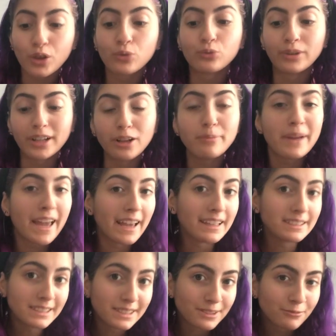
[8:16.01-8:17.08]
real
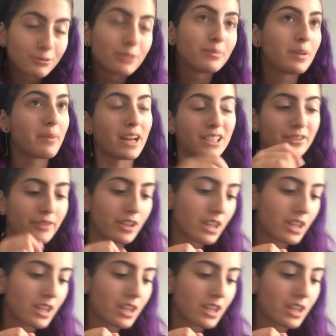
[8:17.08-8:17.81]
paint would be better for